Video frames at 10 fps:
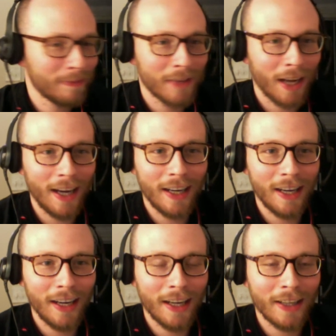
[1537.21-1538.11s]

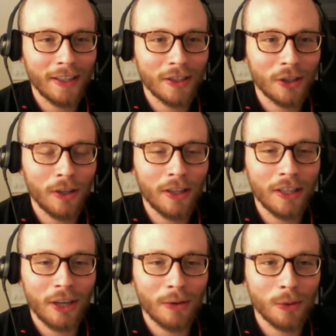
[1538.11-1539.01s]
Joleon
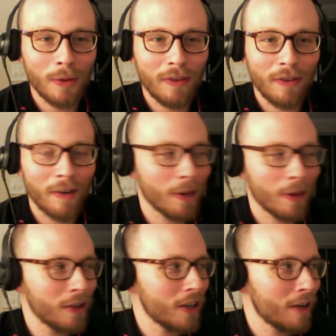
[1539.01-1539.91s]
Lescott was one of my favorite
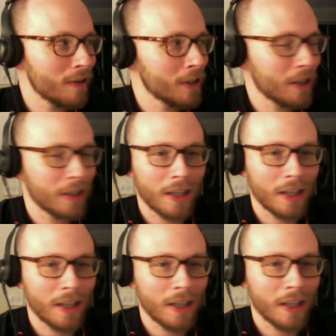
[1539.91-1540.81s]
players at Everton
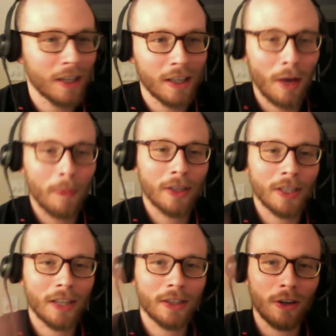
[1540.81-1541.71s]

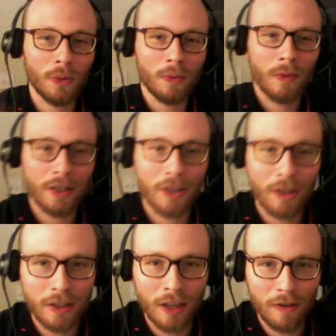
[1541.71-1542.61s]
because I
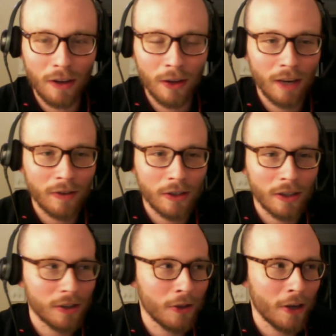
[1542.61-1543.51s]
started following
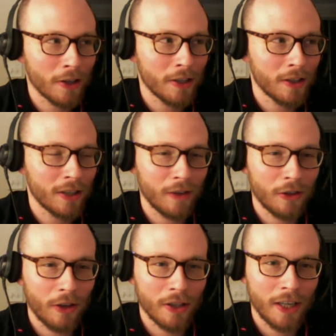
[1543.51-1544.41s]
Everton in
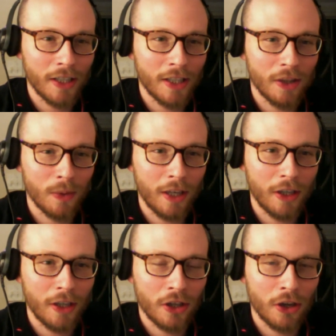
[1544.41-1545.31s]
2007-2008 season
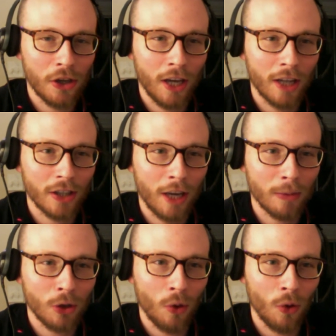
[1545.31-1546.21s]
when he just could not
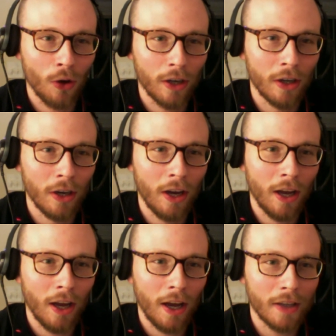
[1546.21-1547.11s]
stop scoring,
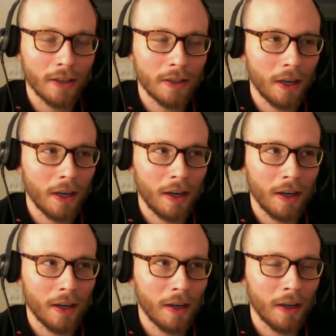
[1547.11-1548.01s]
and I